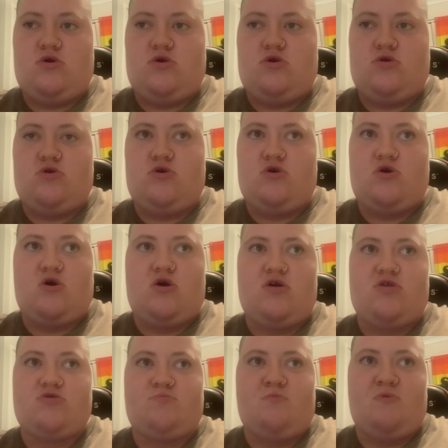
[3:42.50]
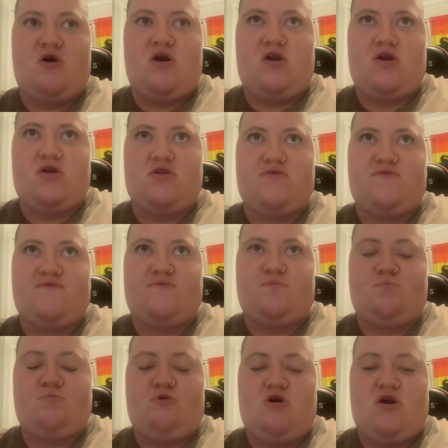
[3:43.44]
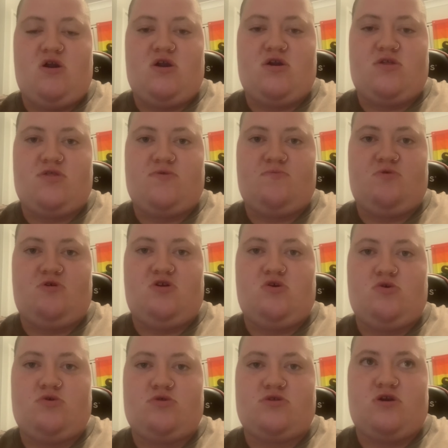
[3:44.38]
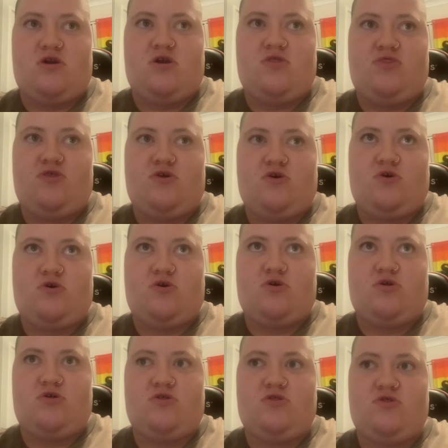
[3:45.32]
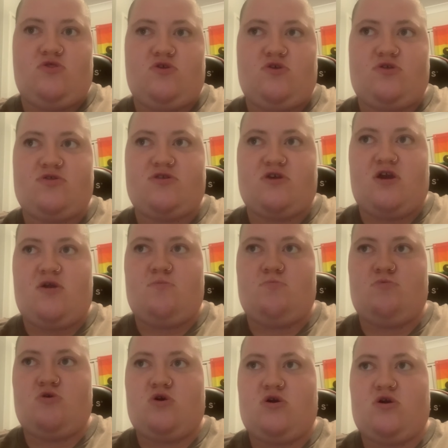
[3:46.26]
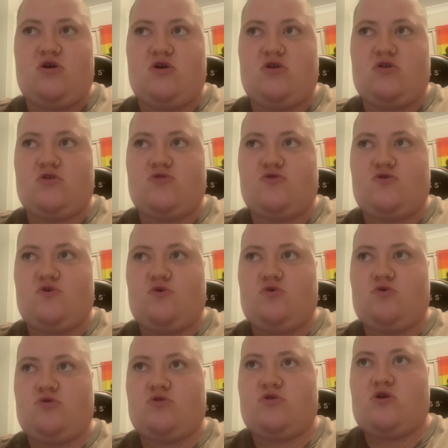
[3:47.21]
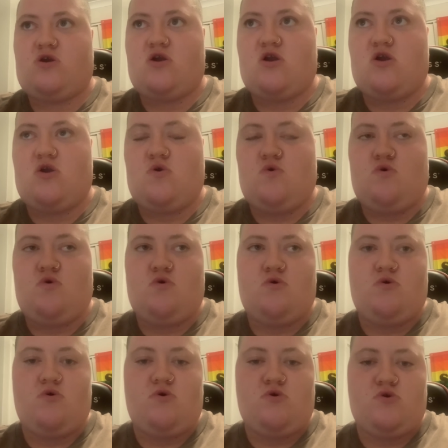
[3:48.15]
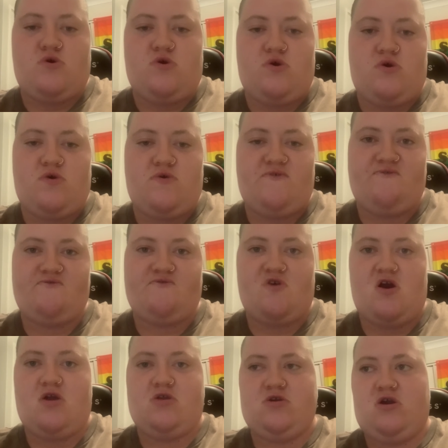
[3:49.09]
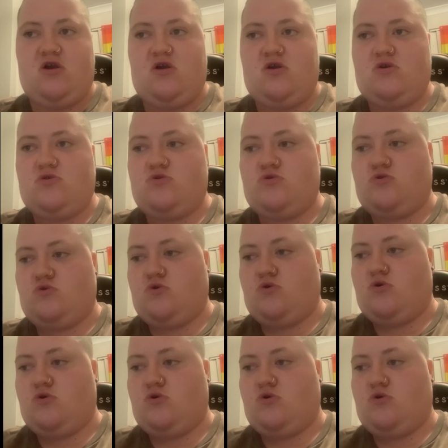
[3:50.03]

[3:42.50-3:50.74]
you guys might get the videos either the same night, Thursday or Friday. So